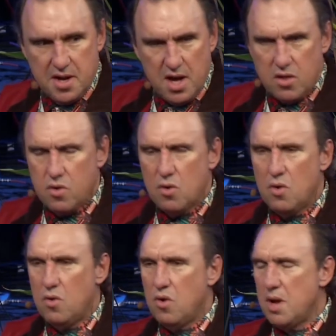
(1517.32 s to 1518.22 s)
I thought,
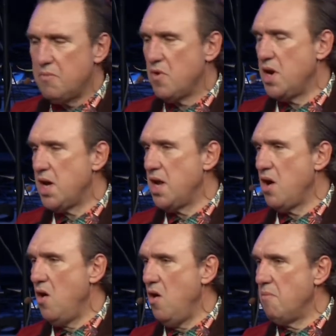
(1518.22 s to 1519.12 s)
Lord, I'm trying to get
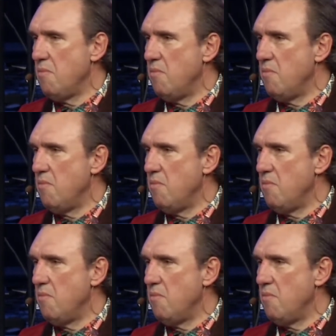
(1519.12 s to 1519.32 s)
home.